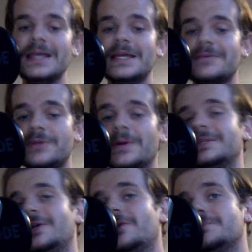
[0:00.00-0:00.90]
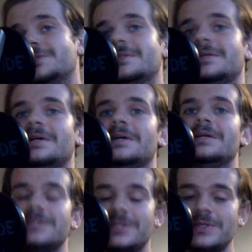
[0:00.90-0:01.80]
if you had the option
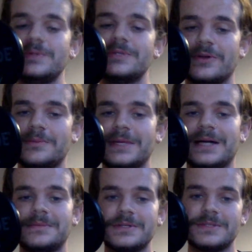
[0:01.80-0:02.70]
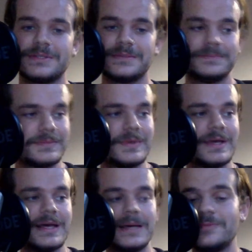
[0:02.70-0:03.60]
to use Dolby Atmos.
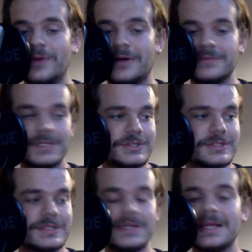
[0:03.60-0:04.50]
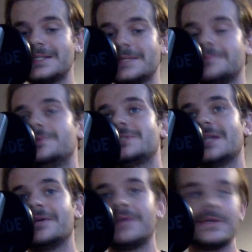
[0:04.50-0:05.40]
Rather than just a simple
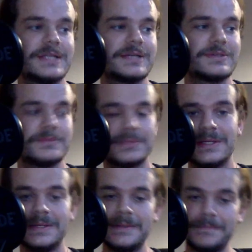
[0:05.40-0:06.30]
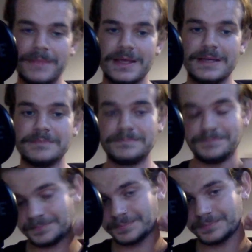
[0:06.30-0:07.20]
stereo setup. I
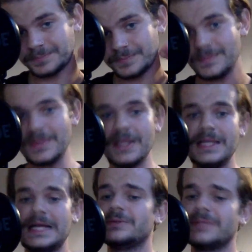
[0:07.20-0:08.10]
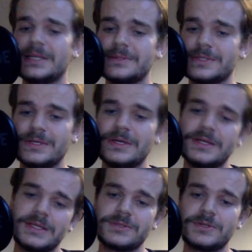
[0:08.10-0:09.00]
thought that
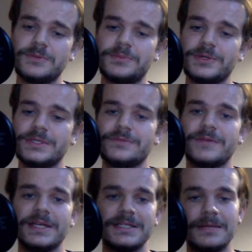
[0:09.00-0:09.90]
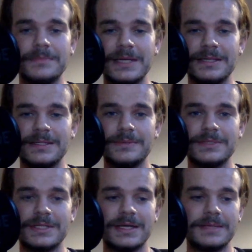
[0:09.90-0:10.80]
was a good point to raise. That
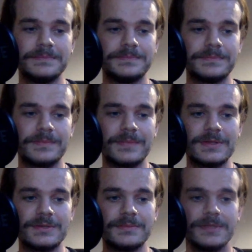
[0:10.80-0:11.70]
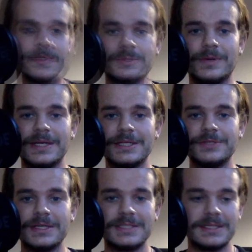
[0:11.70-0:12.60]
was something that was quite
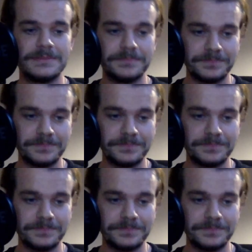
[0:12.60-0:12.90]
interesting.